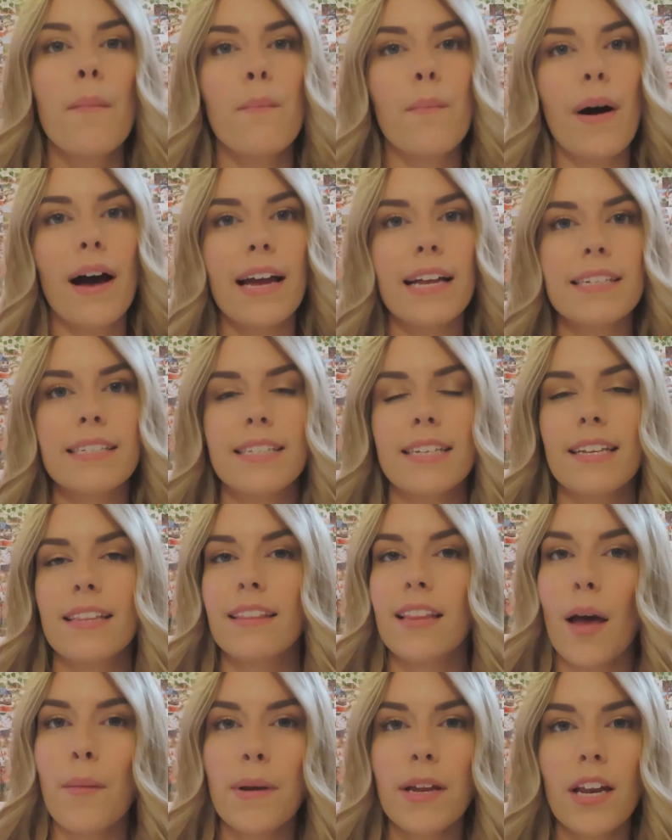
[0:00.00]
But
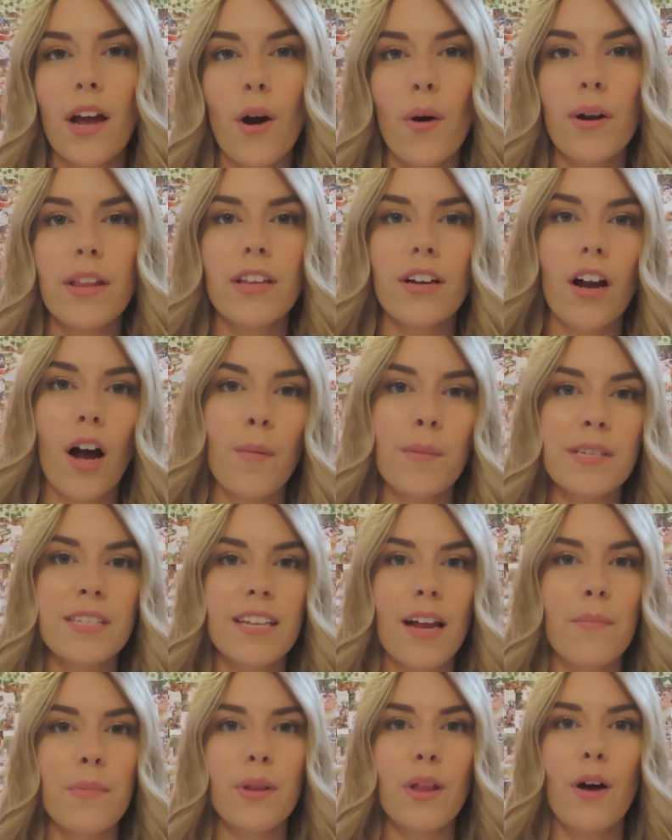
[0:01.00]
let me know in the comments
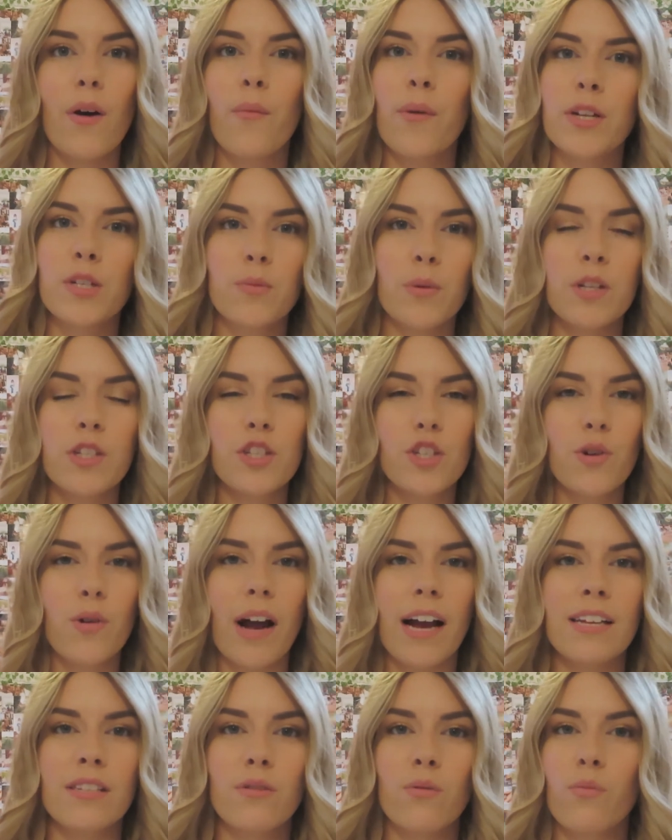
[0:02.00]
down below which ones you
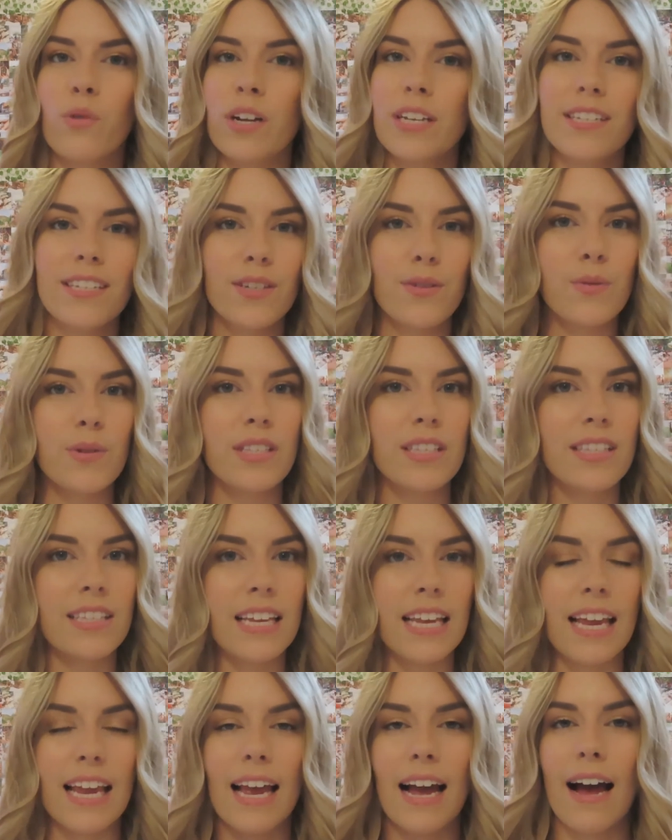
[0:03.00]
guys want to
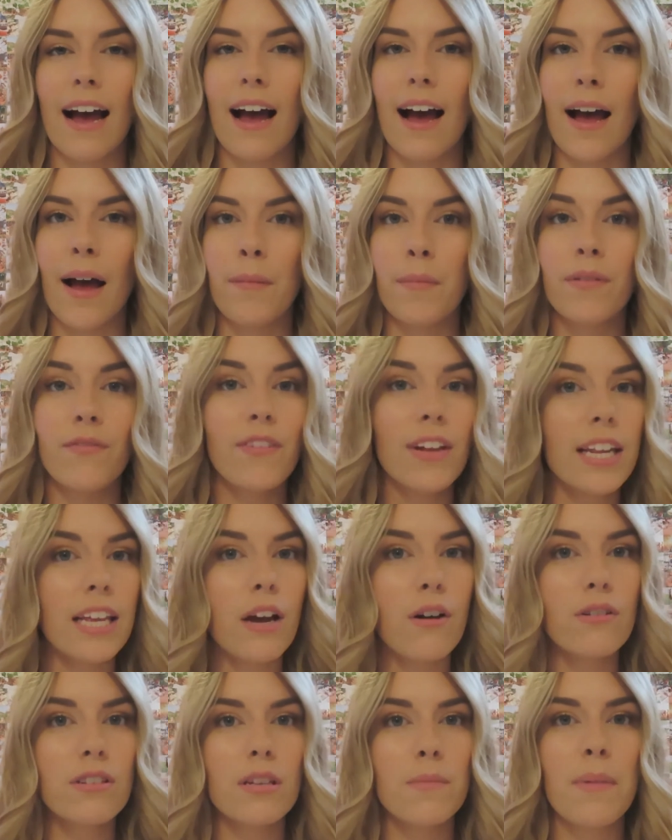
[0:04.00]
see
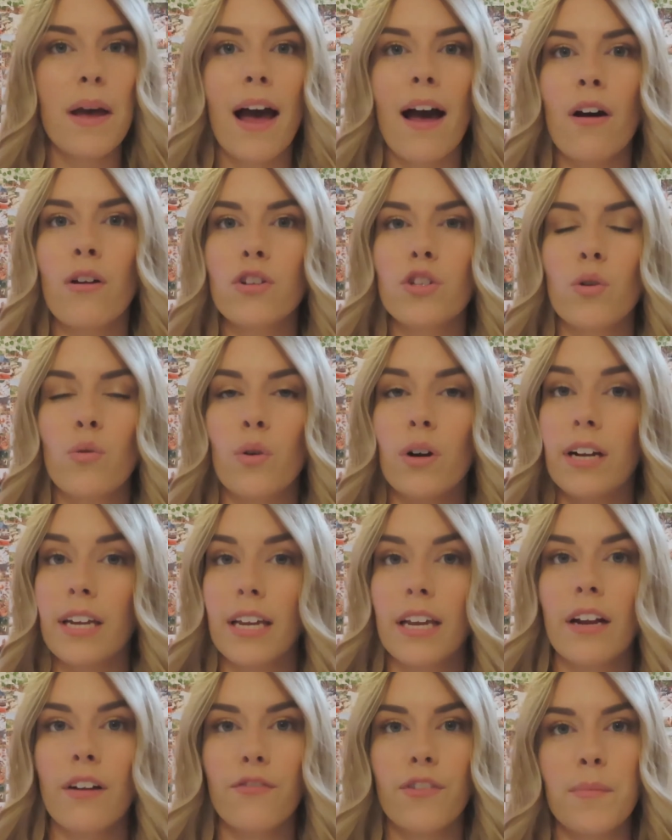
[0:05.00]
videos about or
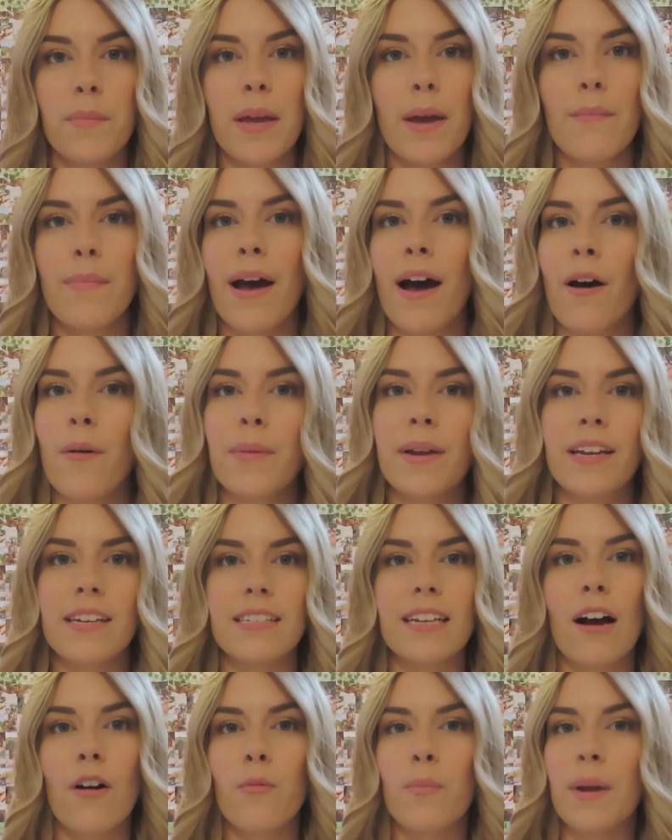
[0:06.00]
hear from me about,
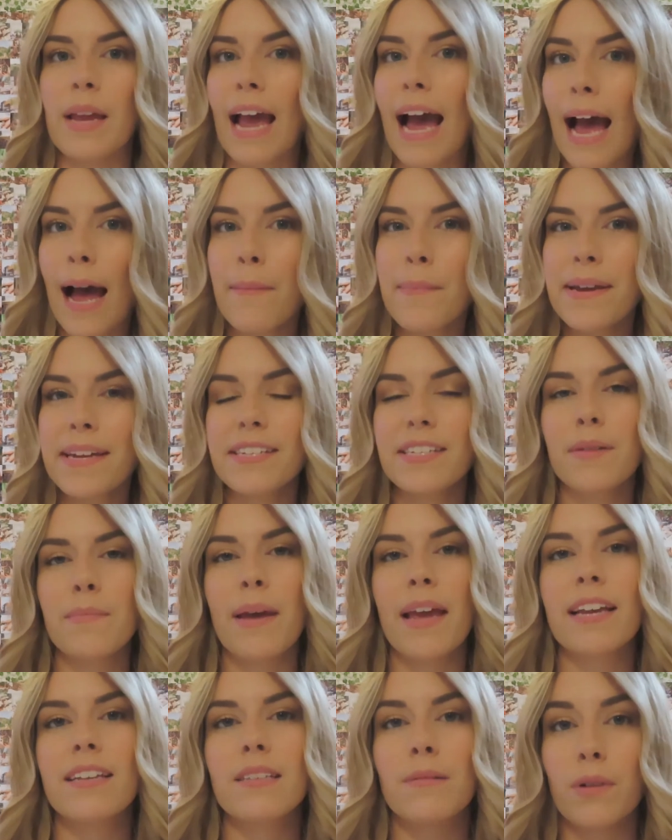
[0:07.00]
because I'll be happy to
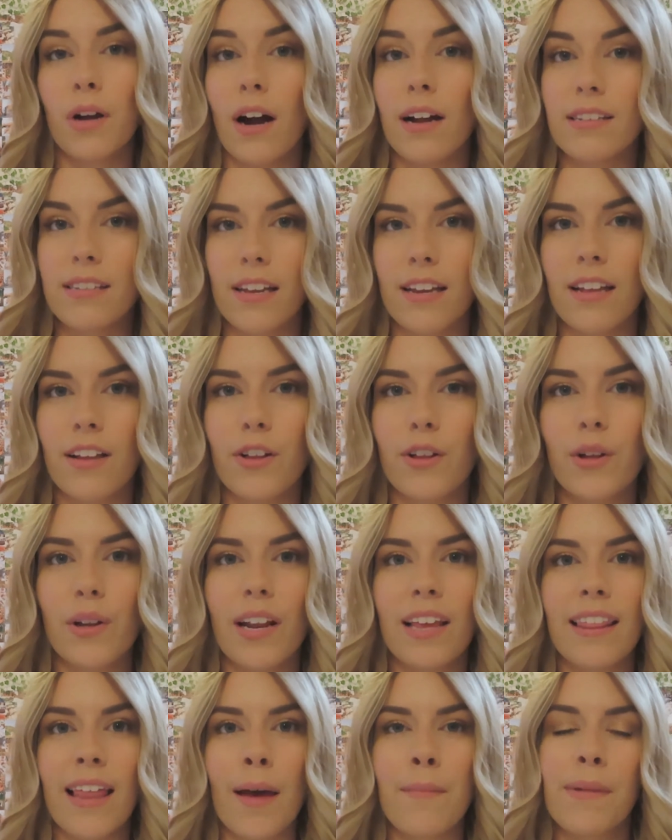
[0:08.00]
make some content
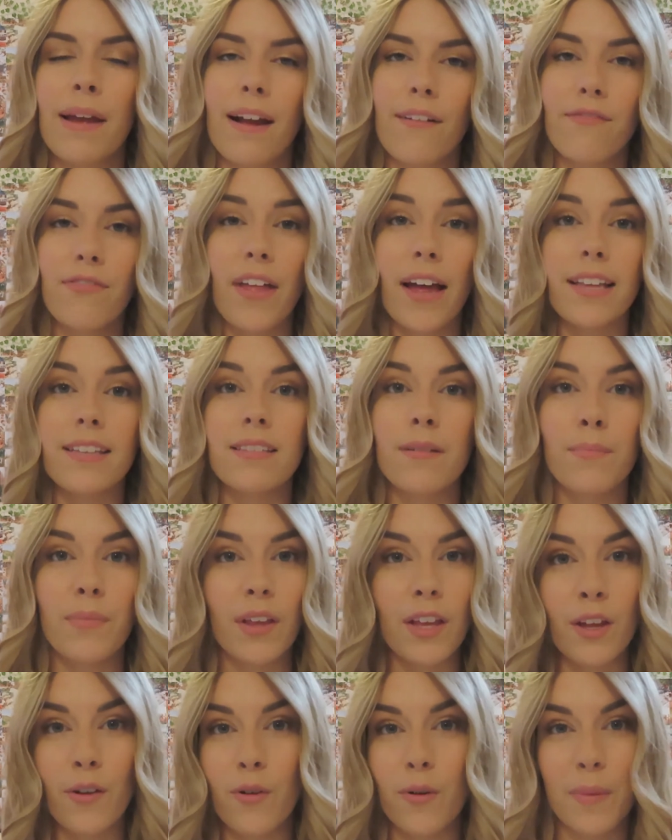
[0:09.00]
including them if that's
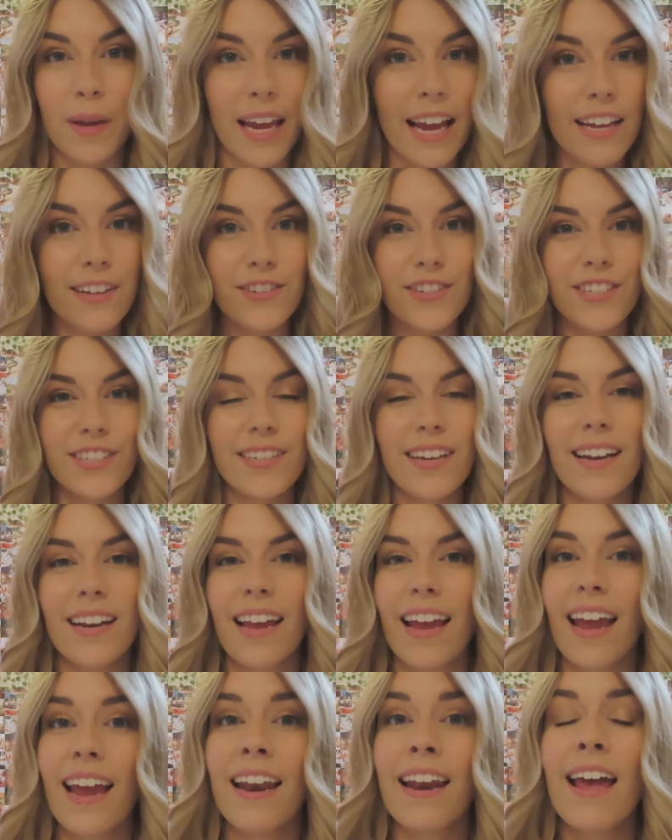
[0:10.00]
something you would be
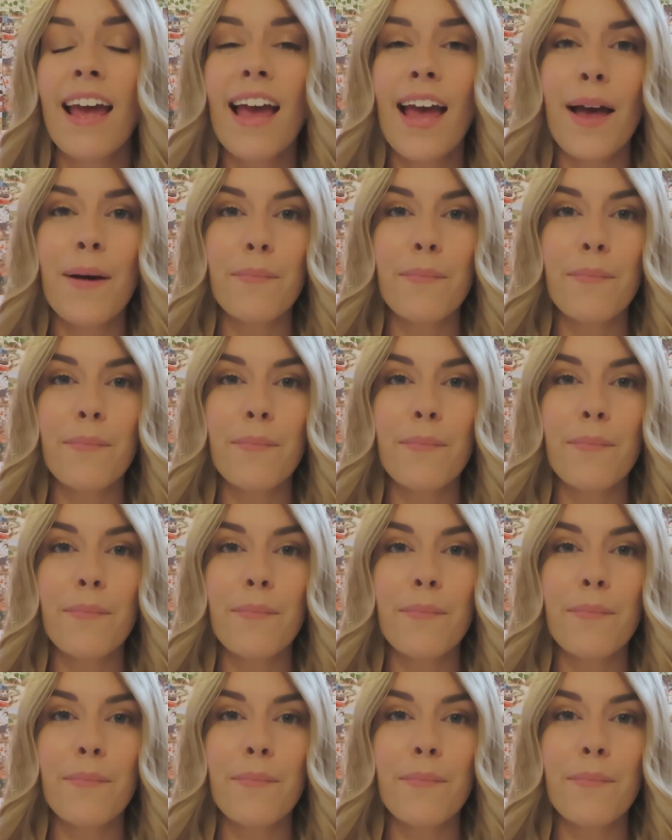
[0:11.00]
interested in.